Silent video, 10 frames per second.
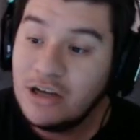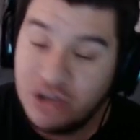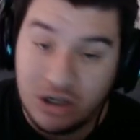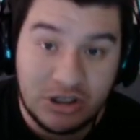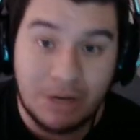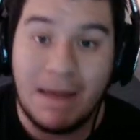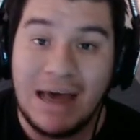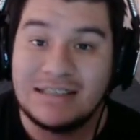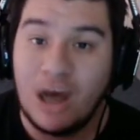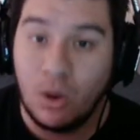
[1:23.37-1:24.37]
just to
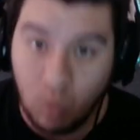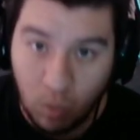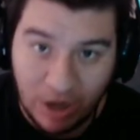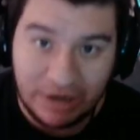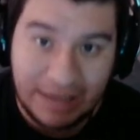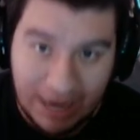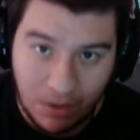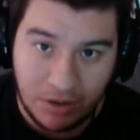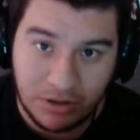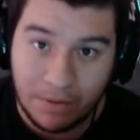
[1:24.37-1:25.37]
max out one
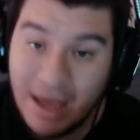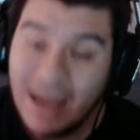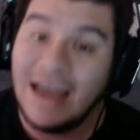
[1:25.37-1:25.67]
character.